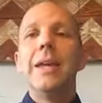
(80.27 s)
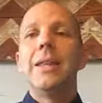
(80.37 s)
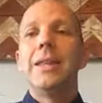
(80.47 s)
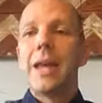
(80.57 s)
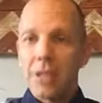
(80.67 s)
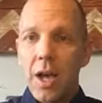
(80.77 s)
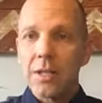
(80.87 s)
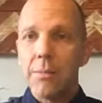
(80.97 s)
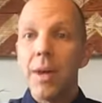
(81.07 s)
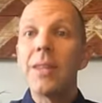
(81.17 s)
That's
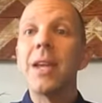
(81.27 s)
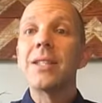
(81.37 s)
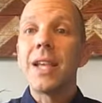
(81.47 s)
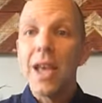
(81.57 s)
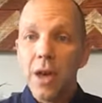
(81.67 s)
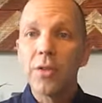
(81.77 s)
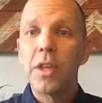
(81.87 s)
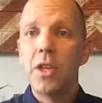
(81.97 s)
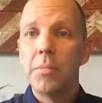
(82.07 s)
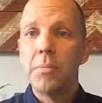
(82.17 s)
awesome. That is a healthy
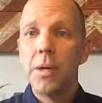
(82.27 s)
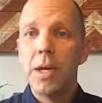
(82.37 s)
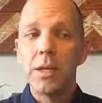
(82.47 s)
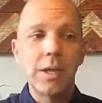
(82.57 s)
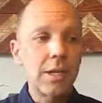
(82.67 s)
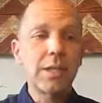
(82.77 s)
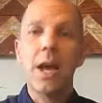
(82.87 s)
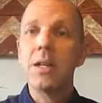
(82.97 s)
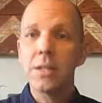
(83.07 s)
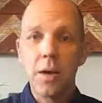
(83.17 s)
human being. That is
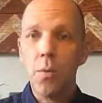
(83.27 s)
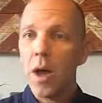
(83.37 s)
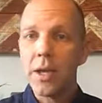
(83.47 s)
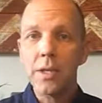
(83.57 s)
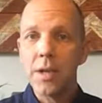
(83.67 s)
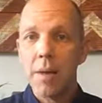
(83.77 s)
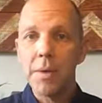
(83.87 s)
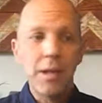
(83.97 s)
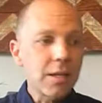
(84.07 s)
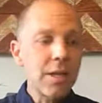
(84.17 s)
not a walking
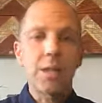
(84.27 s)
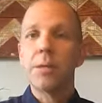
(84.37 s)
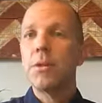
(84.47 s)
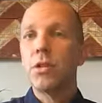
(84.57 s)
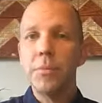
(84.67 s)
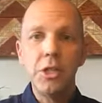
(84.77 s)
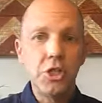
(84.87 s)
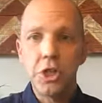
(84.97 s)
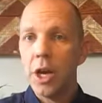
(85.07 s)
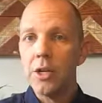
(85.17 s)
zombie. That's not somebody who should be
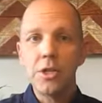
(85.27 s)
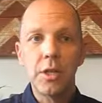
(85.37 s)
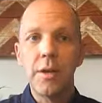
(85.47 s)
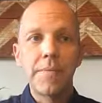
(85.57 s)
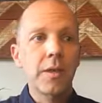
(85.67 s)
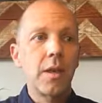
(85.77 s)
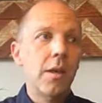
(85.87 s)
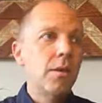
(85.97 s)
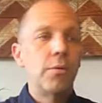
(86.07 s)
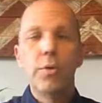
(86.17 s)
judged and
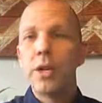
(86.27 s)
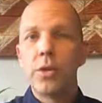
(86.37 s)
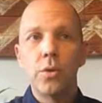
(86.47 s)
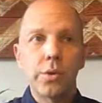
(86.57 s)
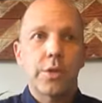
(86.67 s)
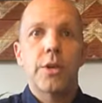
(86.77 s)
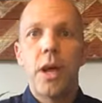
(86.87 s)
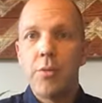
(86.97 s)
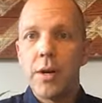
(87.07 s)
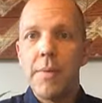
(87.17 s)
ridiculed because they're
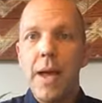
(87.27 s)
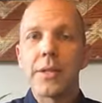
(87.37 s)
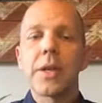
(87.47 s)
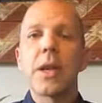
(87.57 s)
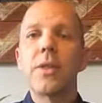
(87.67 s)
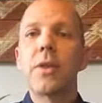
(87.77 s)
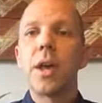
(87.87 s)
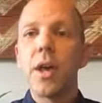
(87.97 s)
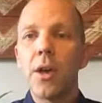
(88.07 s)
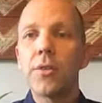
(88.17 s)
not wearing a mask. They're a
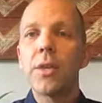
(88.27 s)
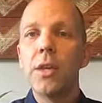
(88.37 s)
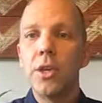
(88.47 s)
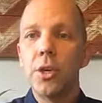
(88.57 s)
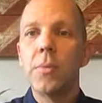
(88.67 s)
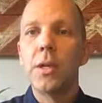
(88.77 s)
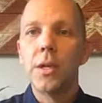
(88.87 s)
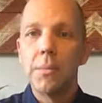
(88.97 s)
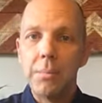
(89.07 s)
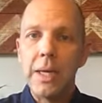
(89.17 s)
healthy
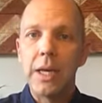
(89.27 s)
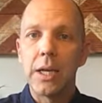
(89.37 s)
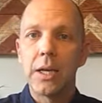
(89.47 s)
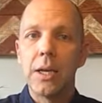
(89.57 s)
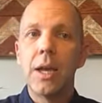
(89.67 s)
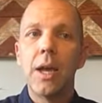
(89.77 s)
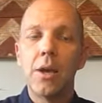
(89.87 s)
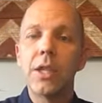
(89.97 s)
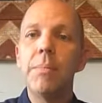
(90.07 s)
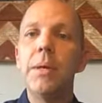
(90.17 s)
human being.
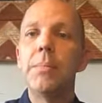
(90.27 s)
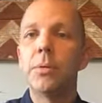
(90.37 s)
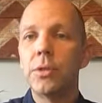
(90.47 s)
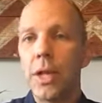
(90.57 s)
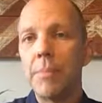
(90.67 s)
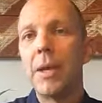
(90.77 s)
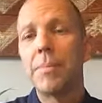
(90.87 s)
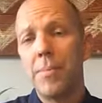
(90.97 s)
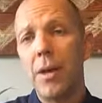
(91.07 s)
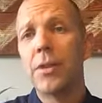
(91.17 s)
Healthy people do not make
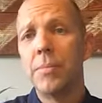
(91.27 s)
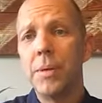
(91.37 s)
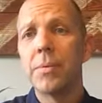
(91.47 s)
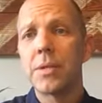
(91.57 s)
healthy people